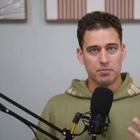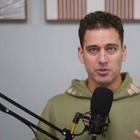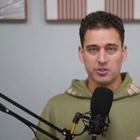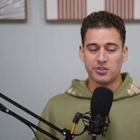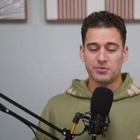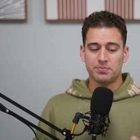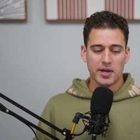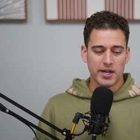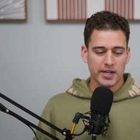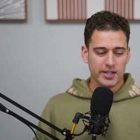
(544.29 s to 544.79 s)

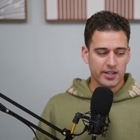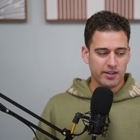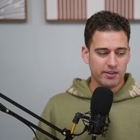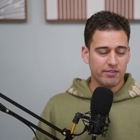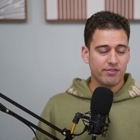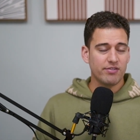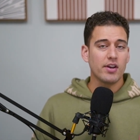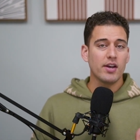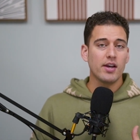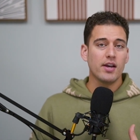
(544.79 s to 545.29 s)

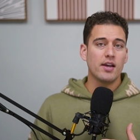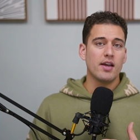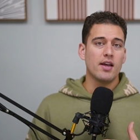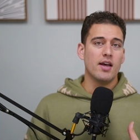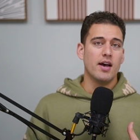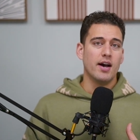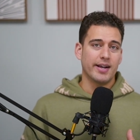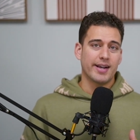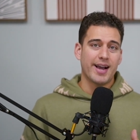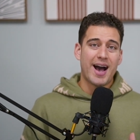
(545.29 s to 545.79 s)
perspective.
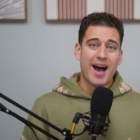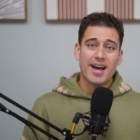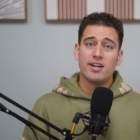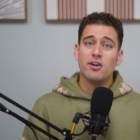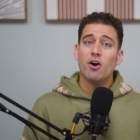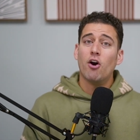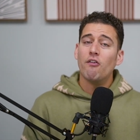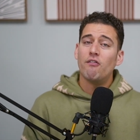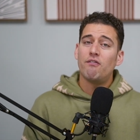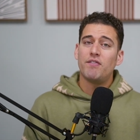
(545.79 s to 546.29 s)
Like, I
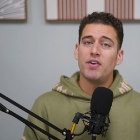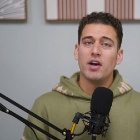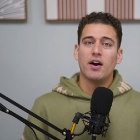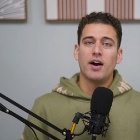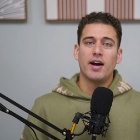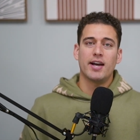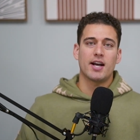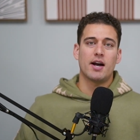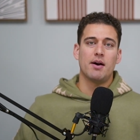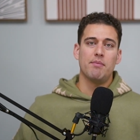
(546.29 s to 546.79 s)
don't feel
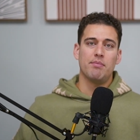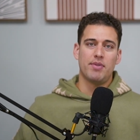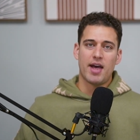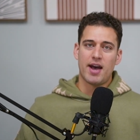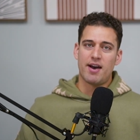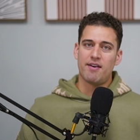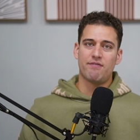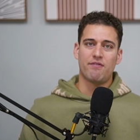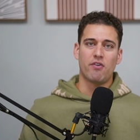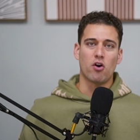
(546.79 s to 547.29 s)
like I'm
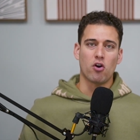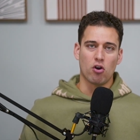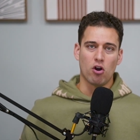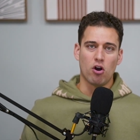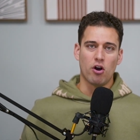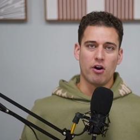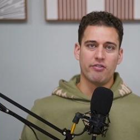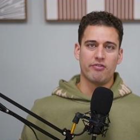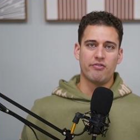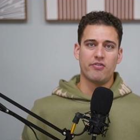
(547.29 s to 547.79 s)
that far
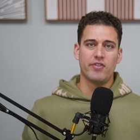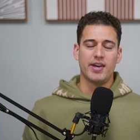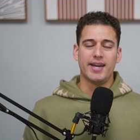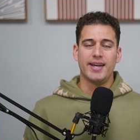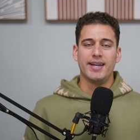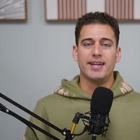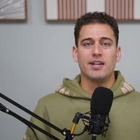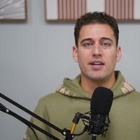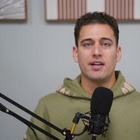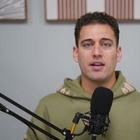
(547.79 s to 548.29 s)
off
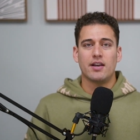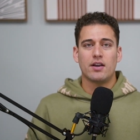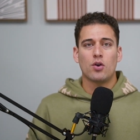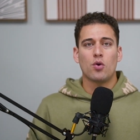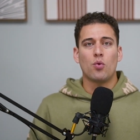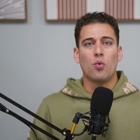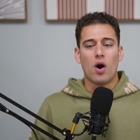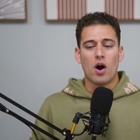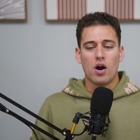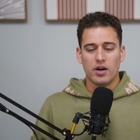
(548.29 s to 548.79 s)
in
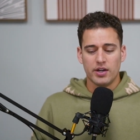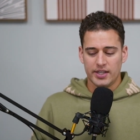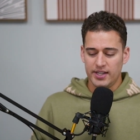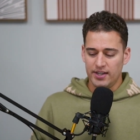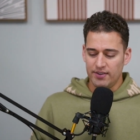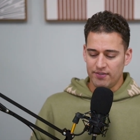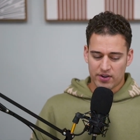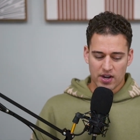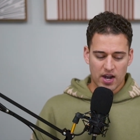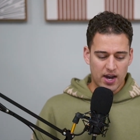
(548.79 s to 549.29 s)
quality
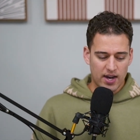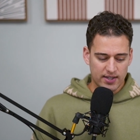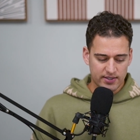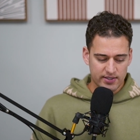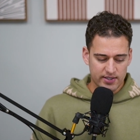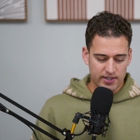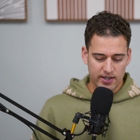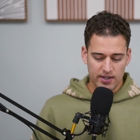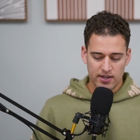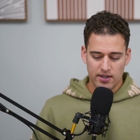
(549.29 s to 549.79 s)
of
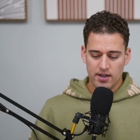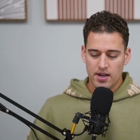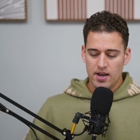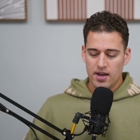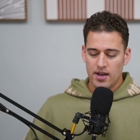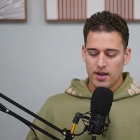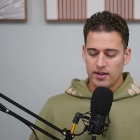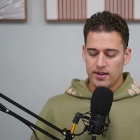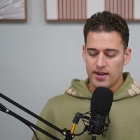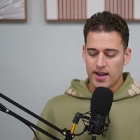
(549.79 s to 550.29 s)
content.
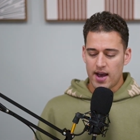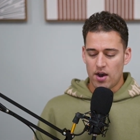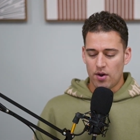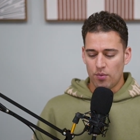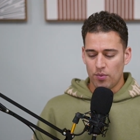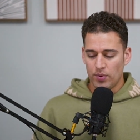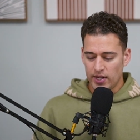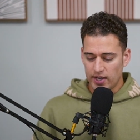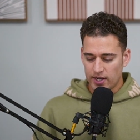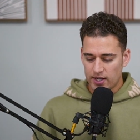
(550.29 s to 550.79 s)
Now,
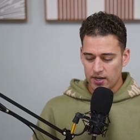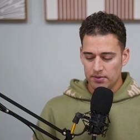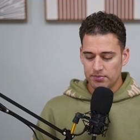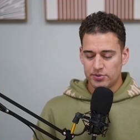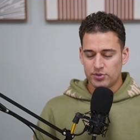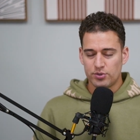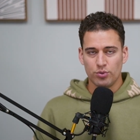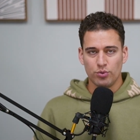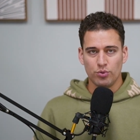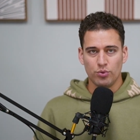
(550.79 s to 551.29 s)
when it comes
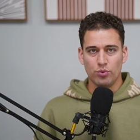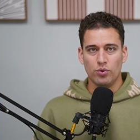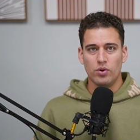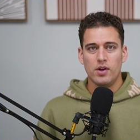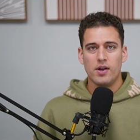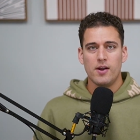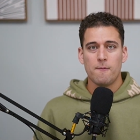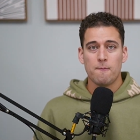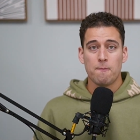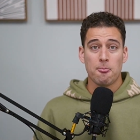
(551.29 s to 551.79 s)
to
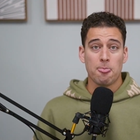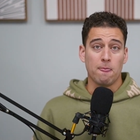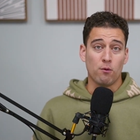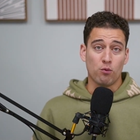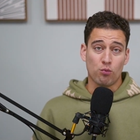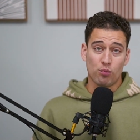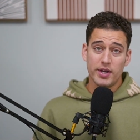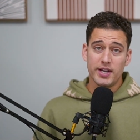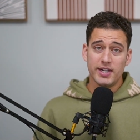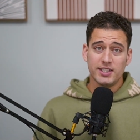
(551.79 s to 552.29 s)

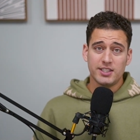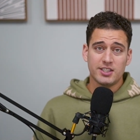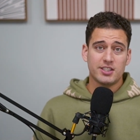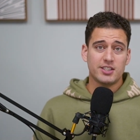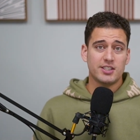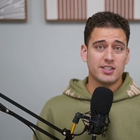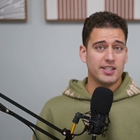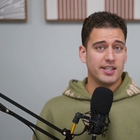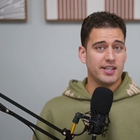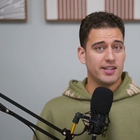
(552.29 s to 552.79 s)

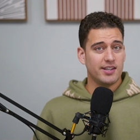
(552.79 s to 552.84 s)
reach,